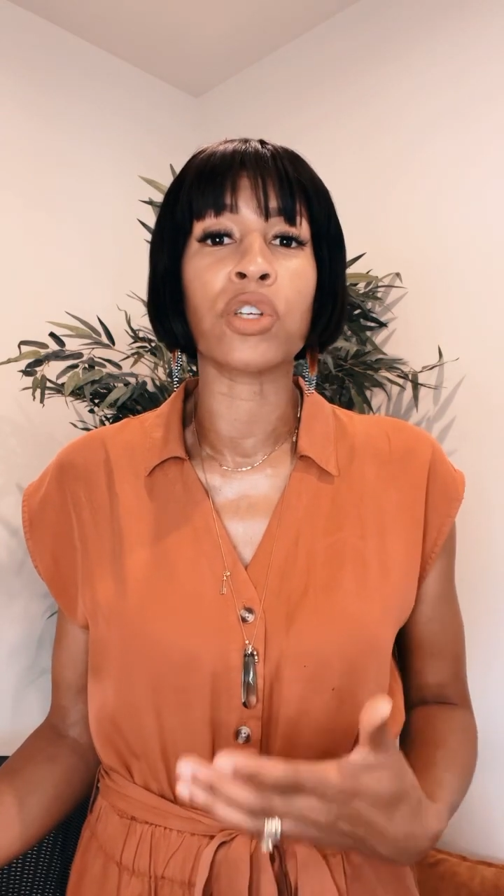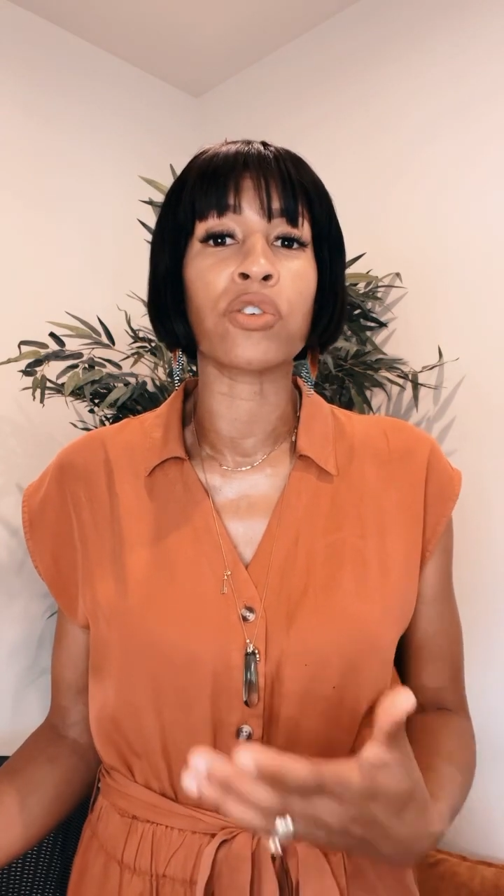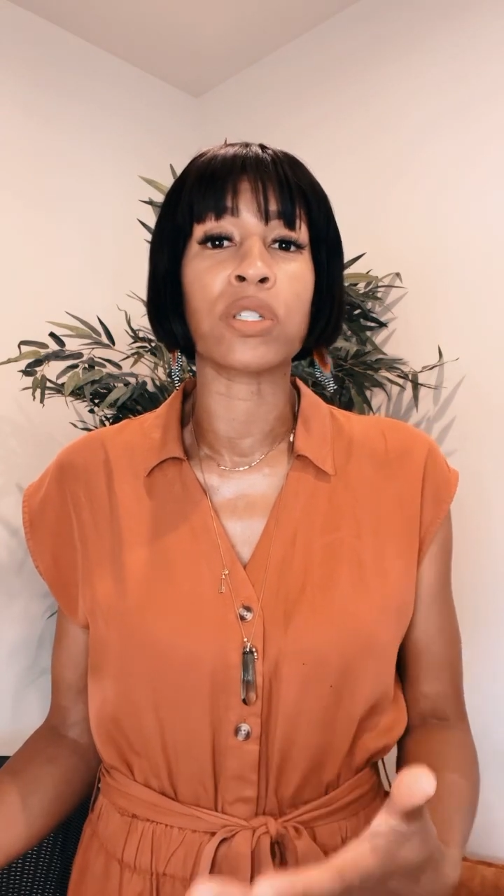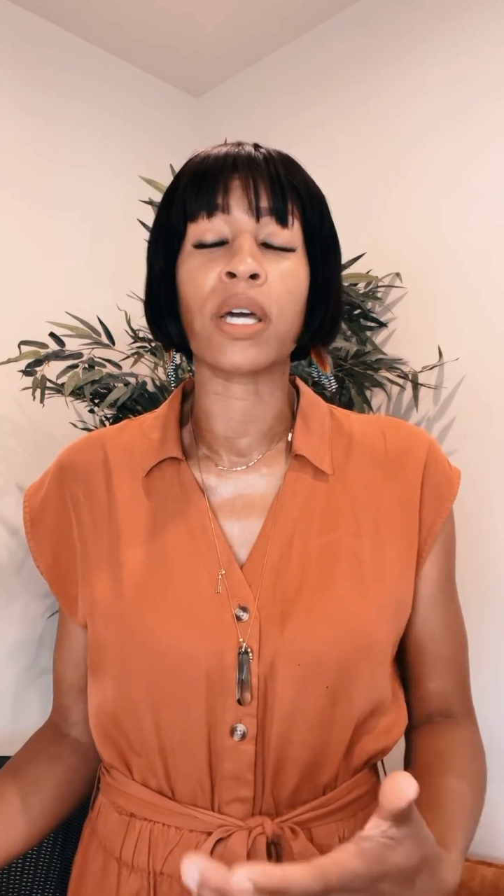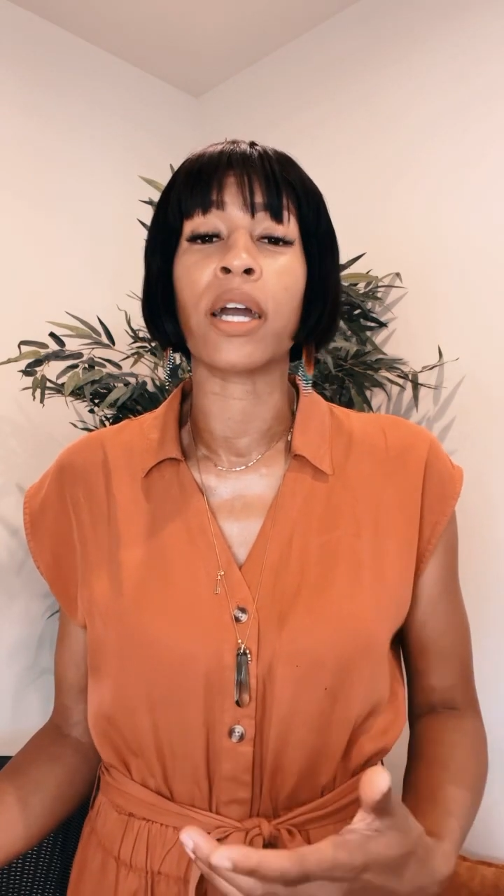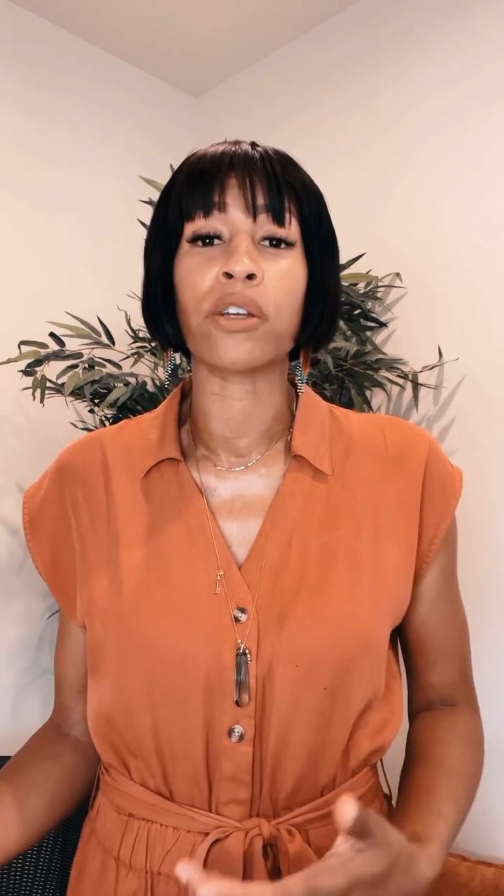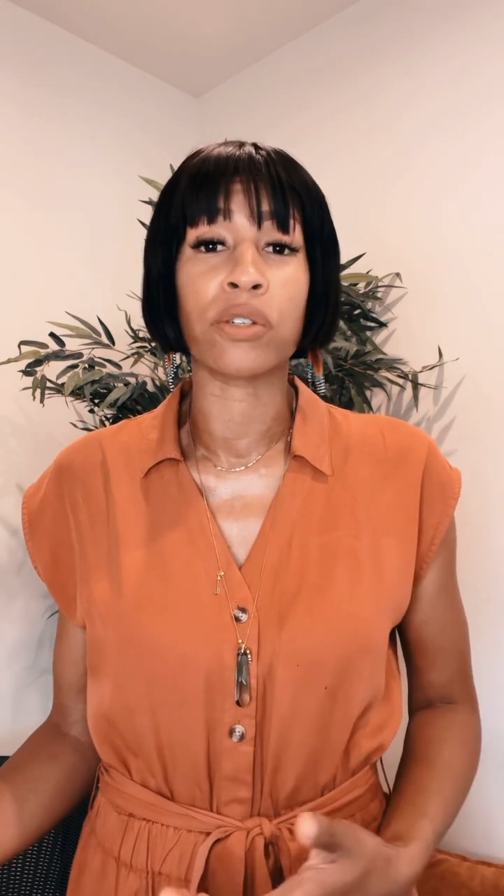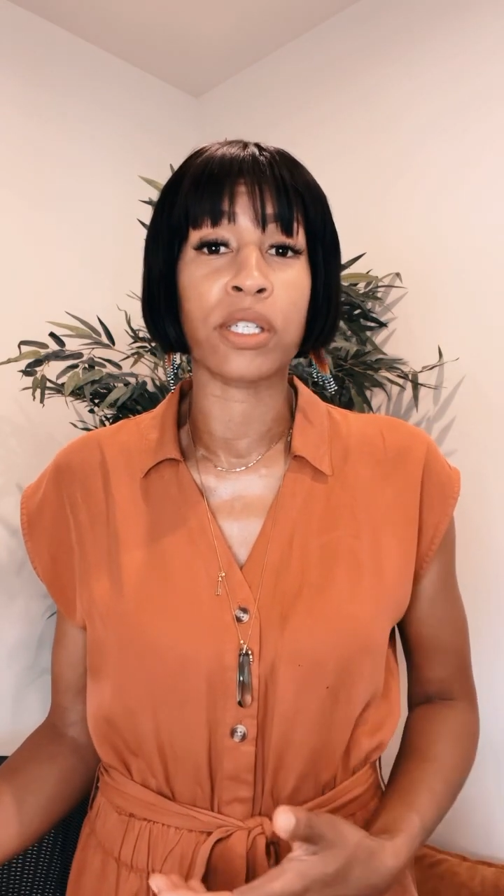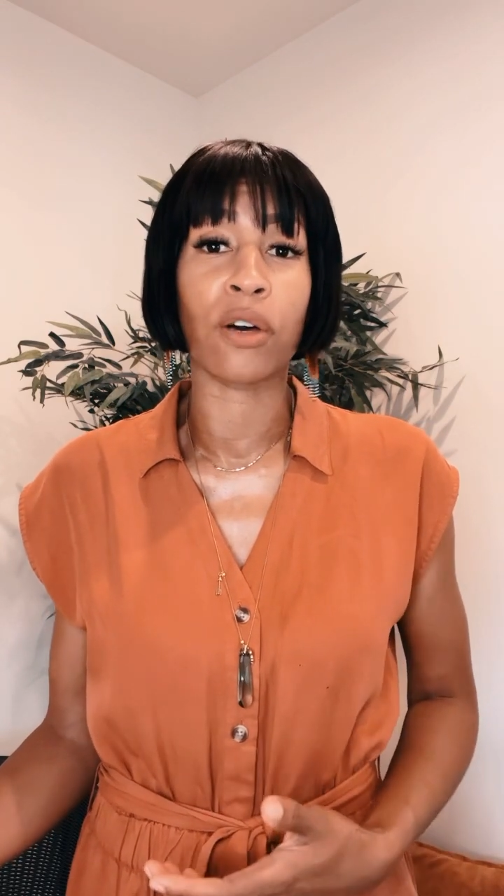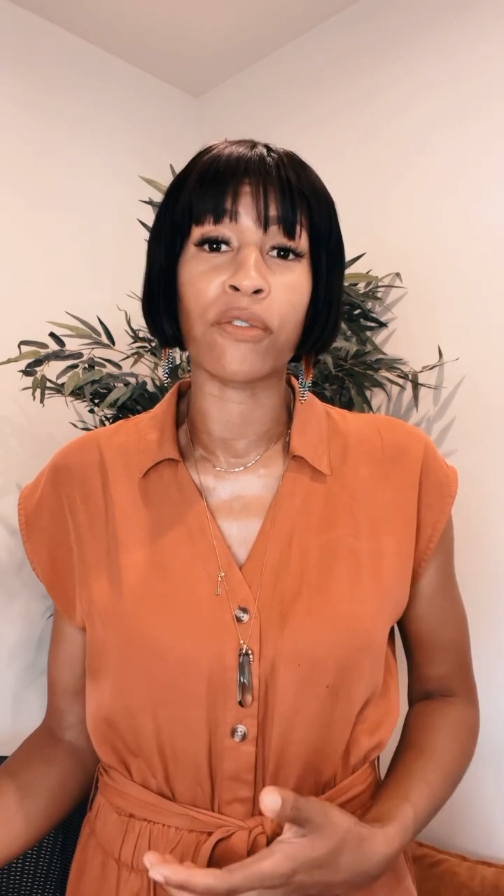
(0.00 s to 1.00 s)
your entire
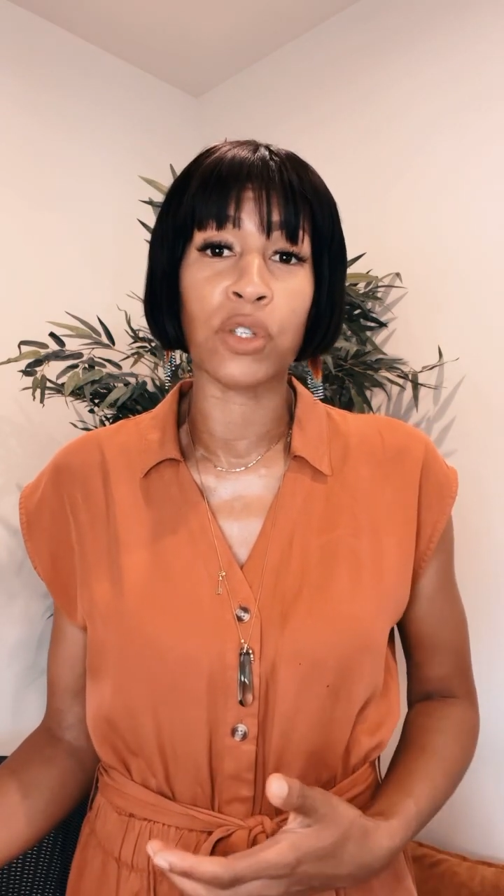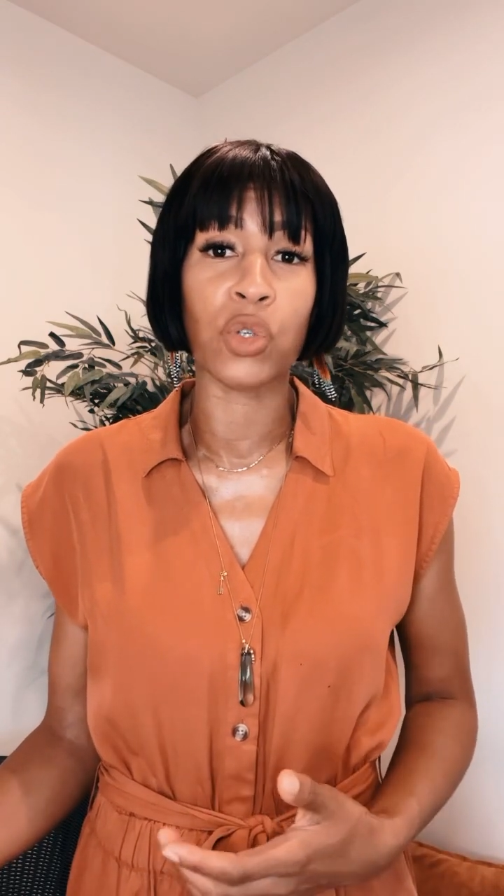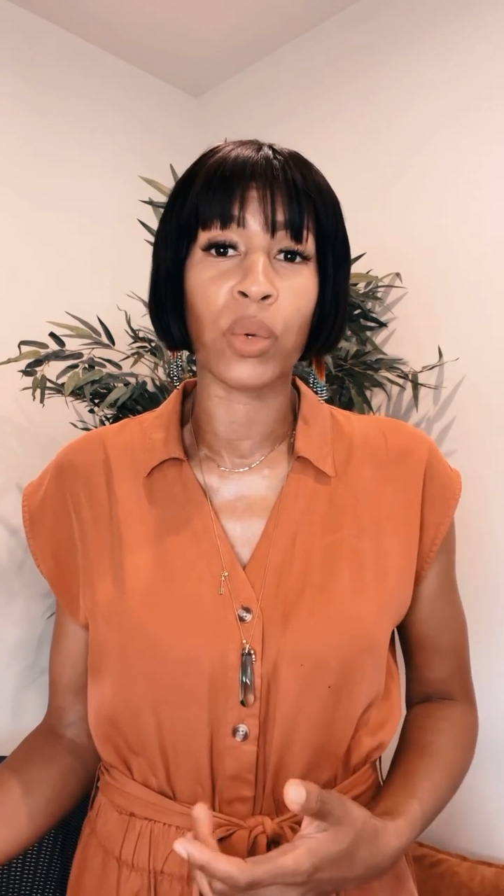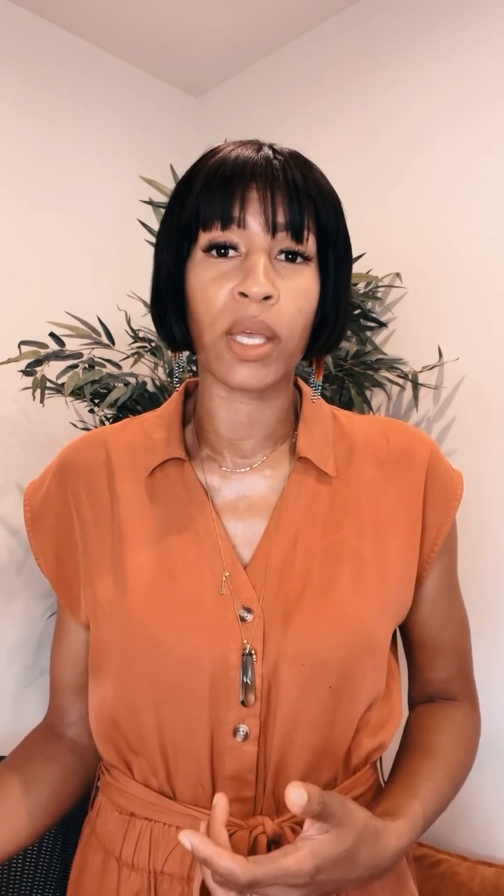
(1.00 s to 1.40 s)
self into